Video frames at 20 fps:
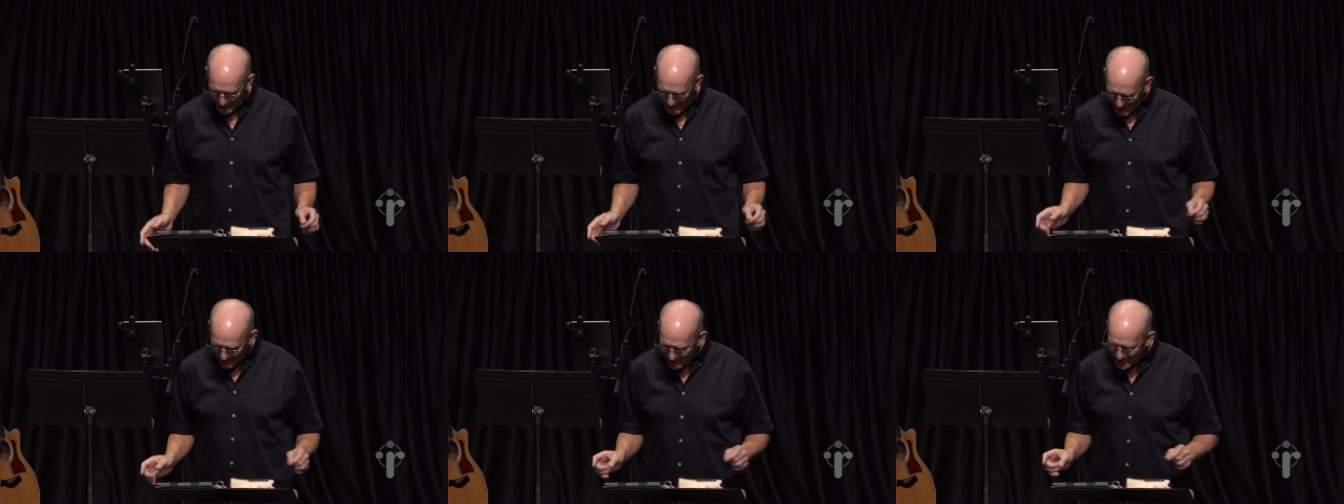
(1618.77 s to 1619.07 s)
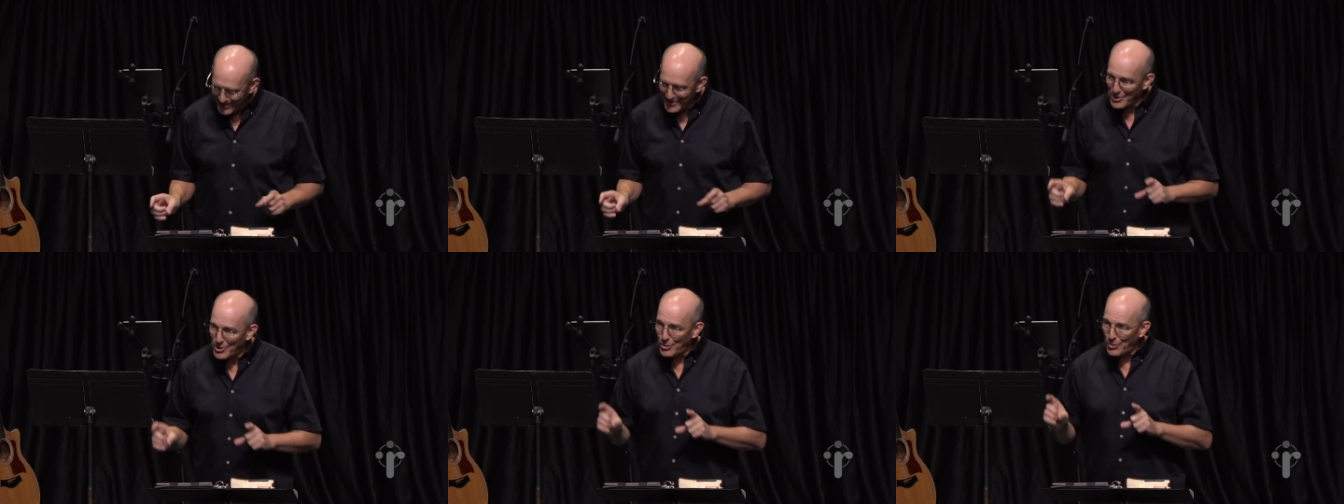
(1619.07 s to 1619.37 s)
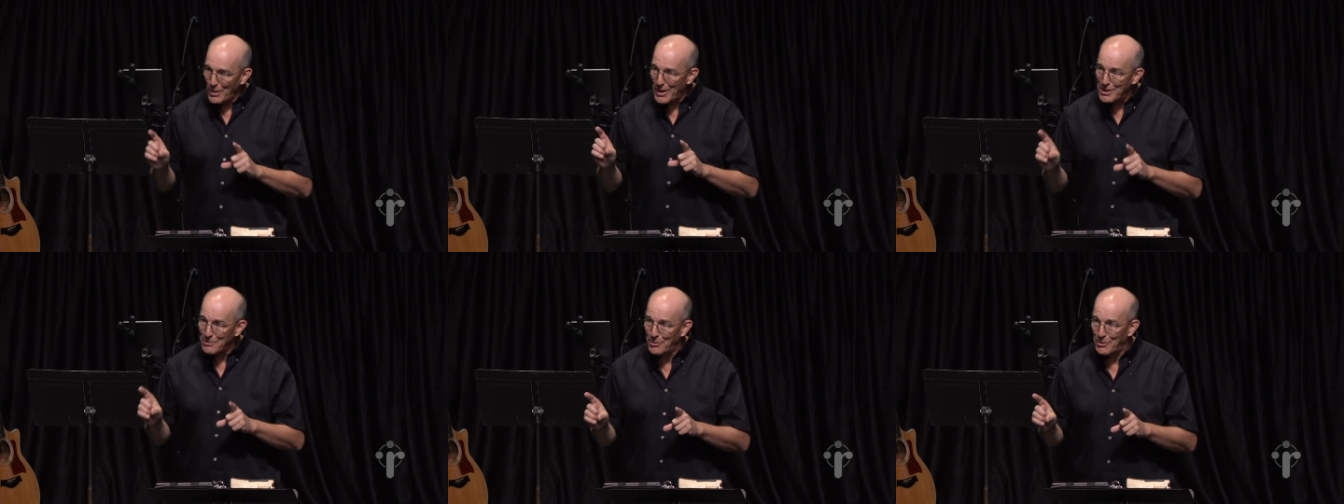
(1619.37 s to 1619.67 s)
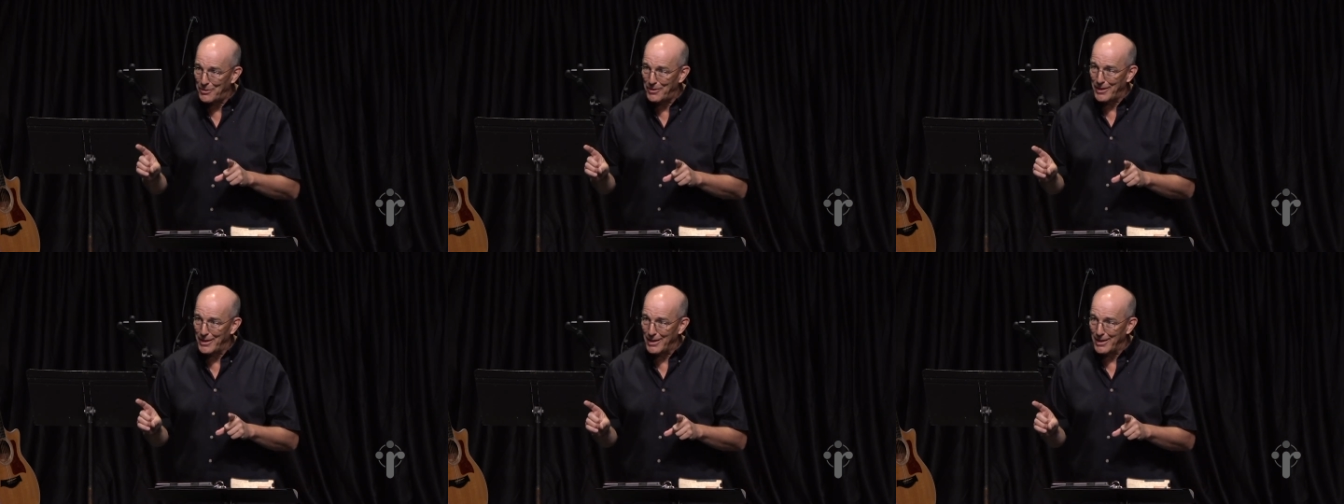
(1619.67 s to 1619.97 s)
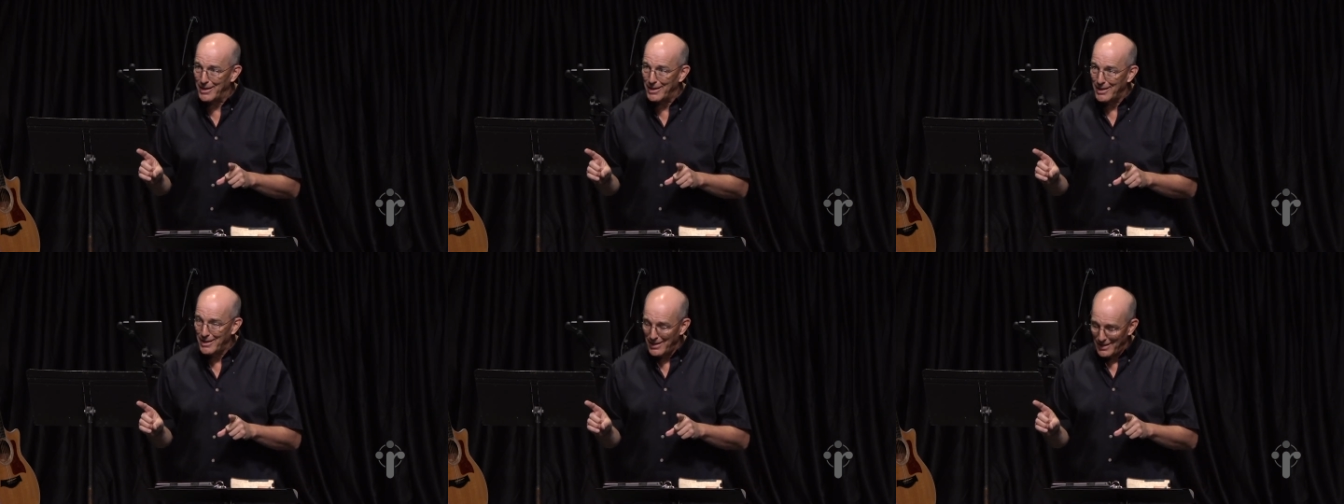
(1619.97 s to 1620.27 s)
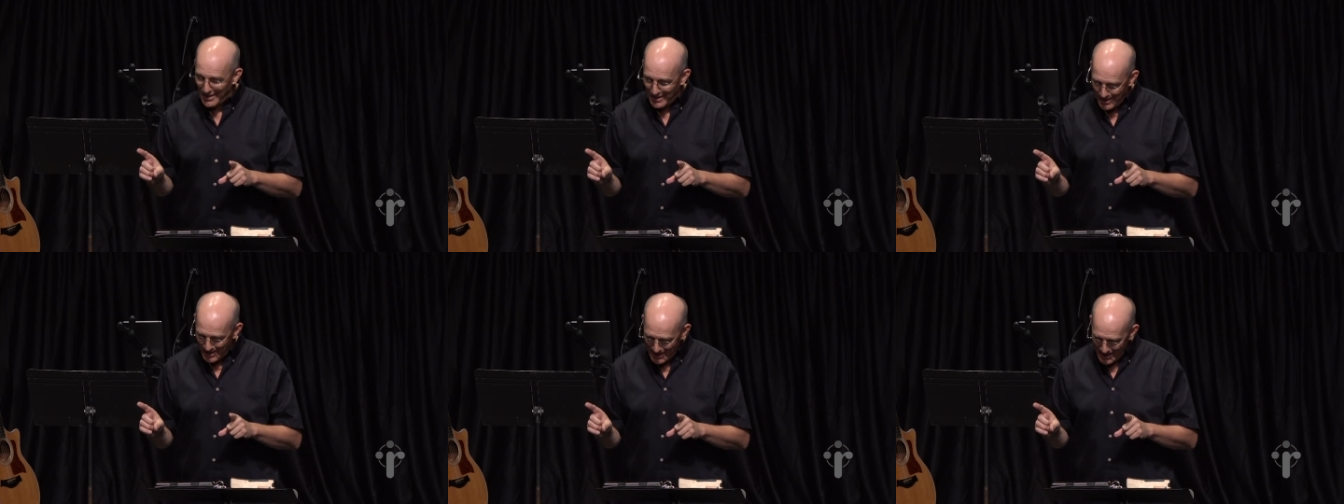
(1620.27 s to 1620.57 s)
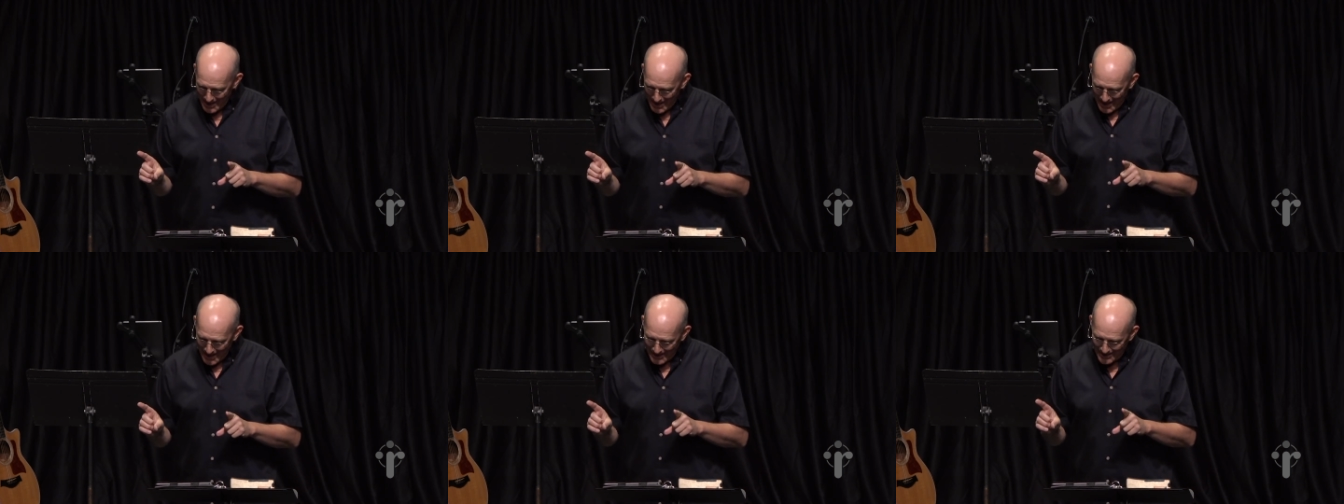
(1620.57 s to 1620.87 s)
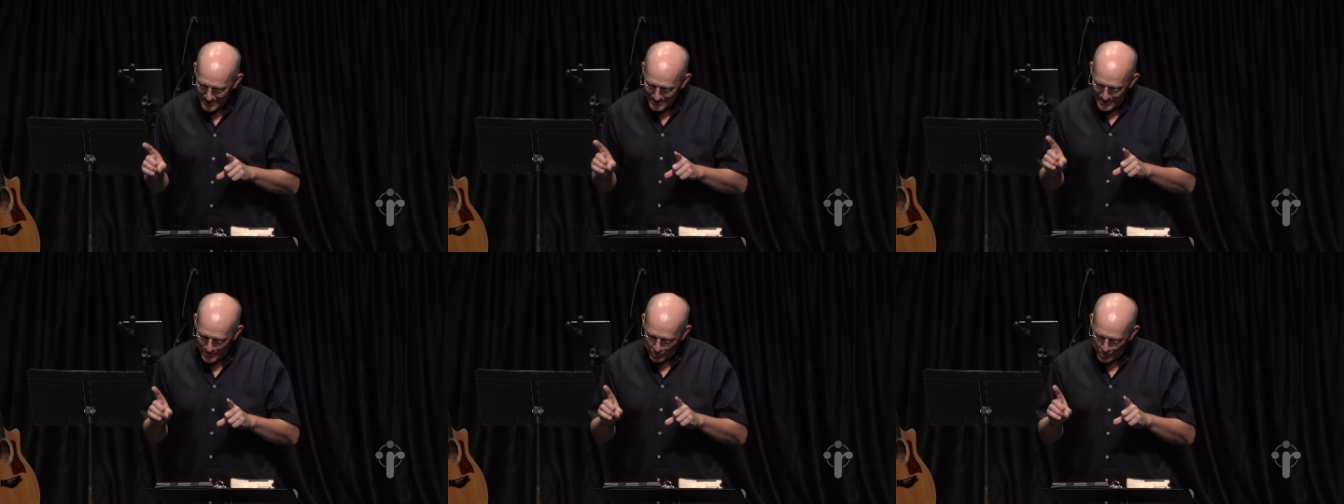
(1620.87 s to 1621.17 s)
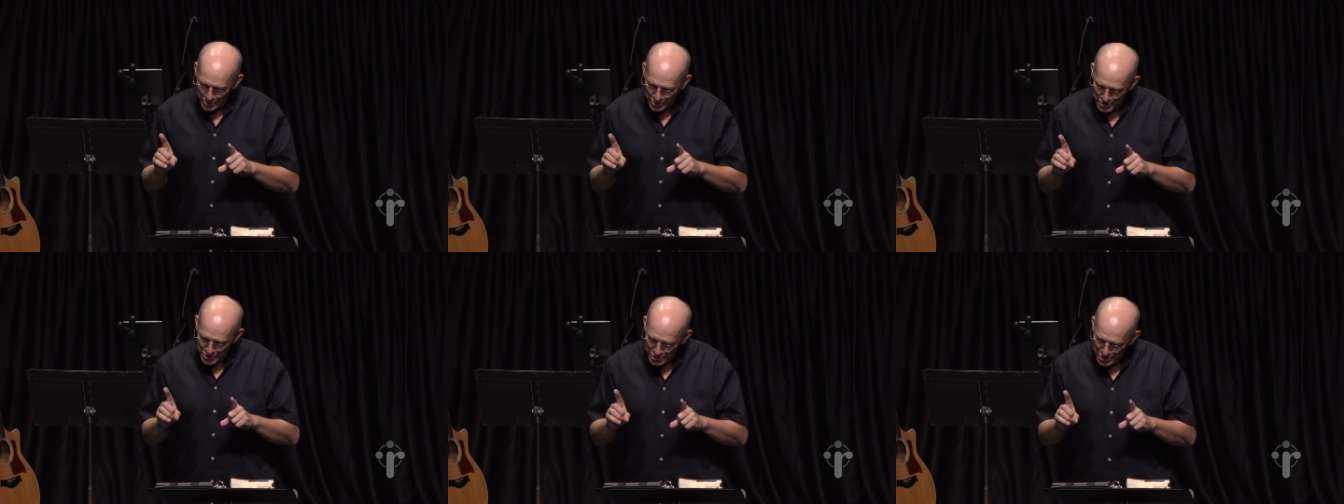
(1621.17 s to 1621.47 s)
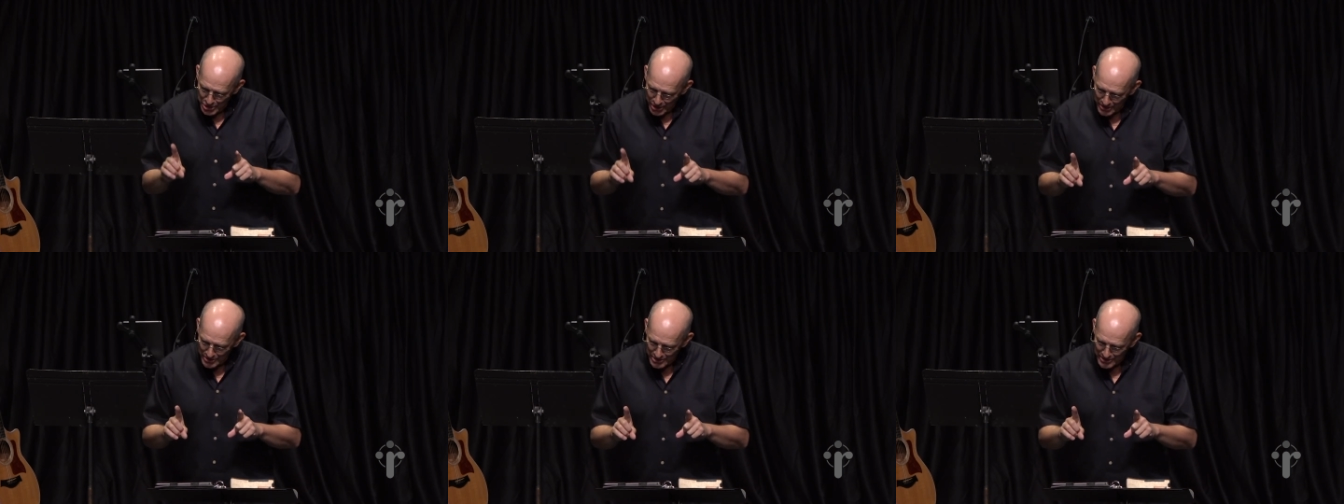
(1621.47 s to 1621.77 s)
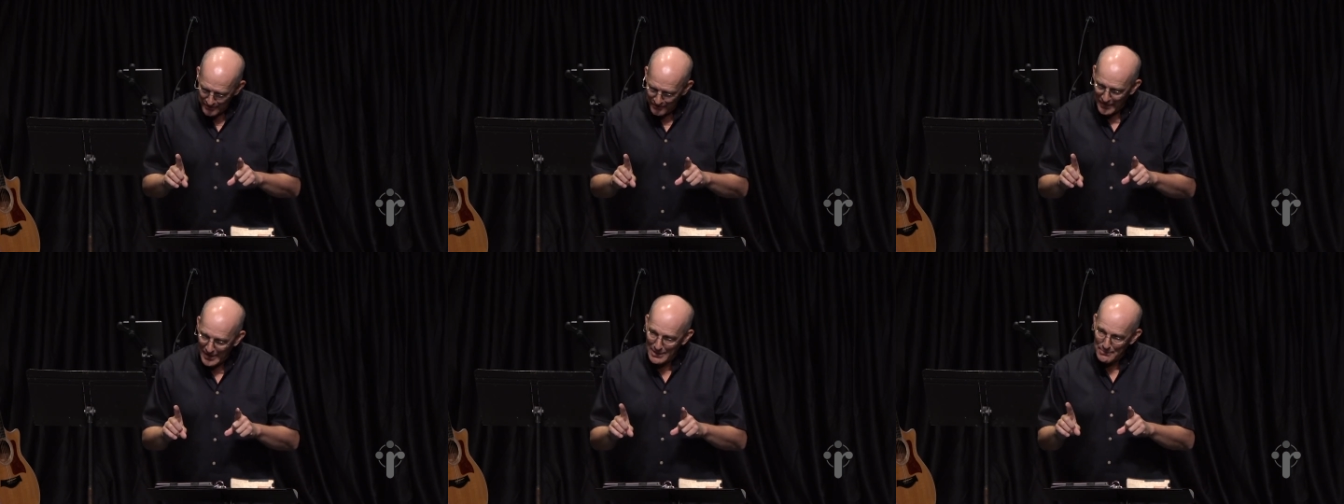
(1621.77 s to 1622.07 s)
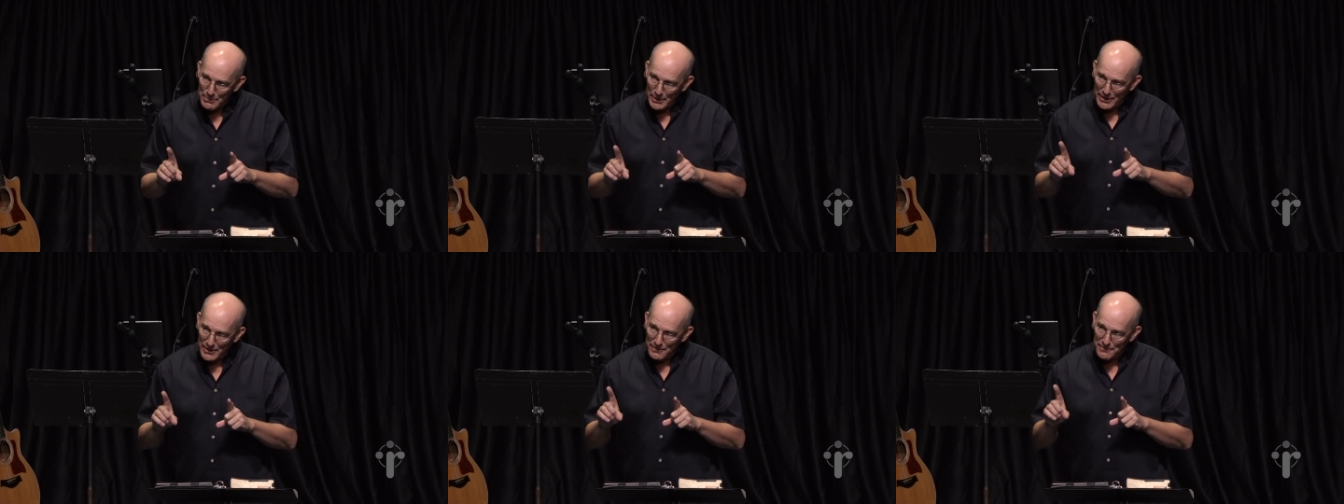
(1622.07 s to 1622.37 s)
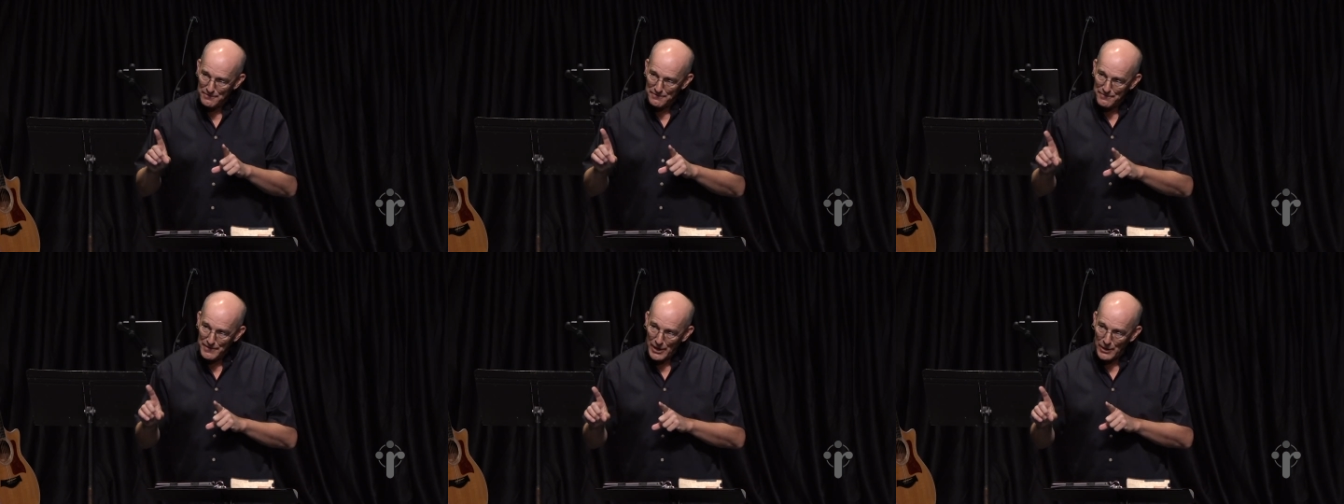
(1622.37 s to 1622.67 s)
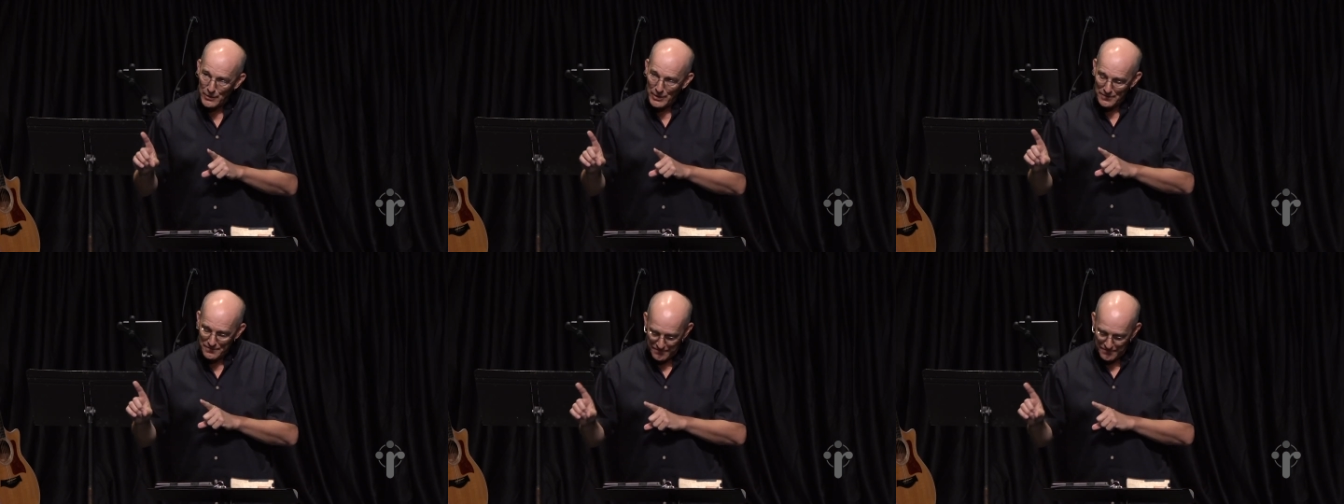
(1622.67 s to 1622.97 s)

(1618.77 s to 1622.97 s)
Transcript: And the incredible thing is that we're justified by the very